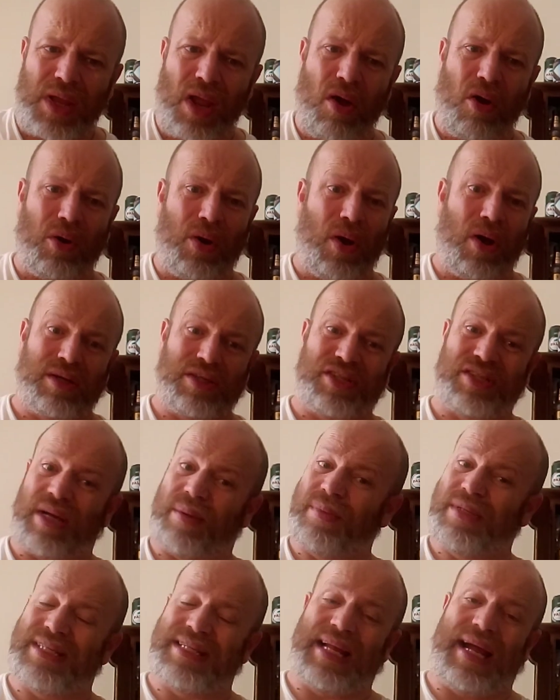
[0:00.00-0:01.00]
on a hot
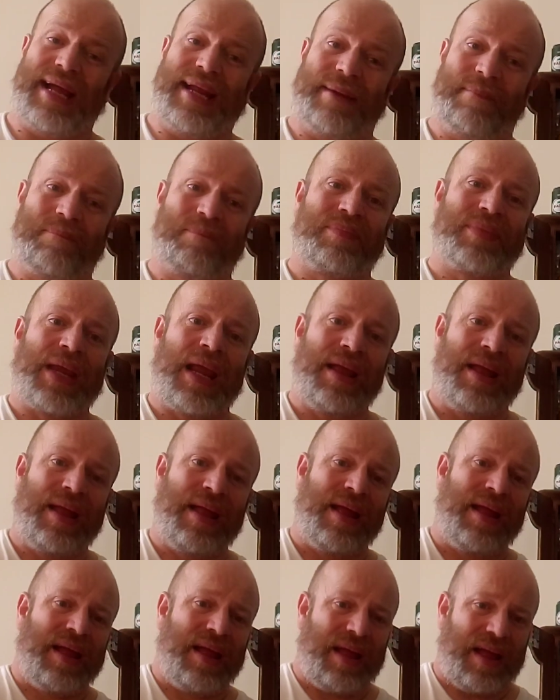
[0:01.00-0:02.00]

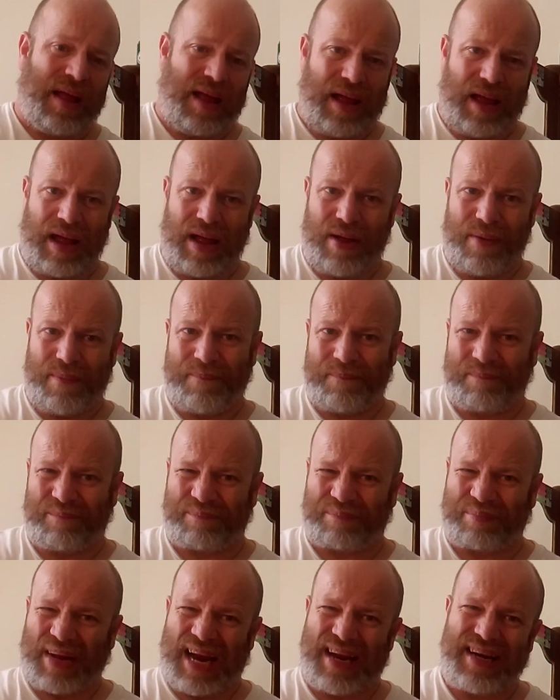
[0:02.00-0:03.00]
summer,
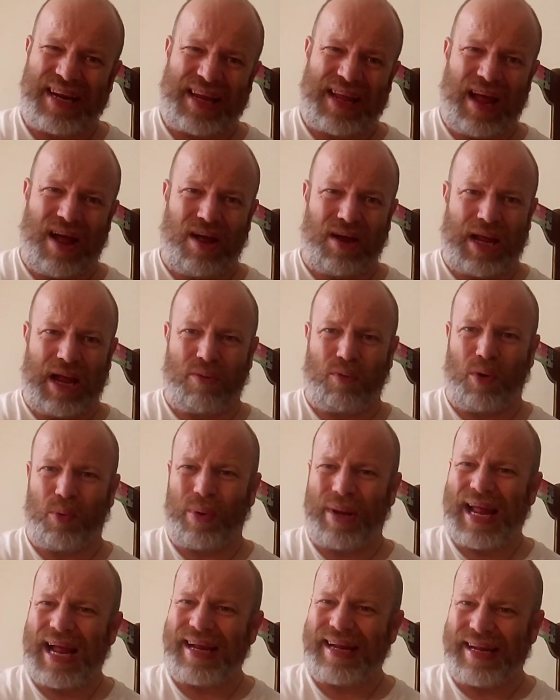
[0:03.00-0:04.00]
go on
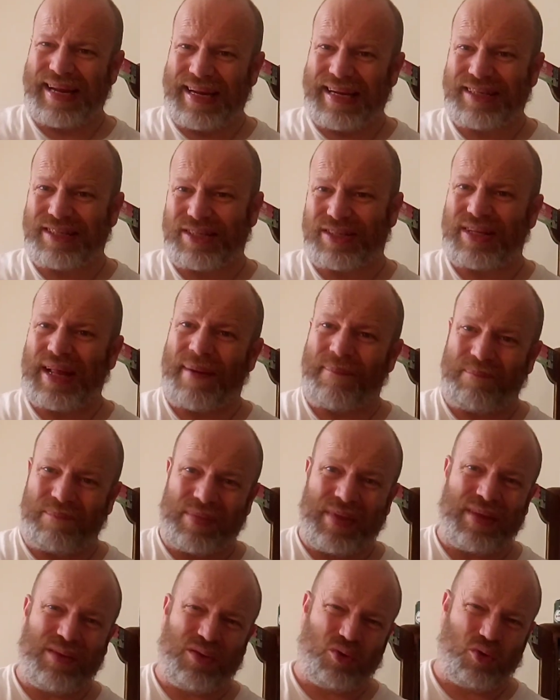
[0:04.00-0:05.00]
with that.
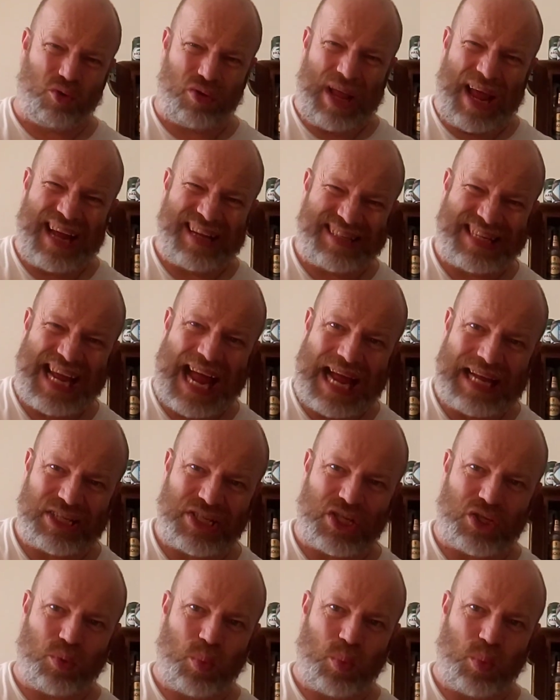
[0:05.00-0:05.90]
A tad.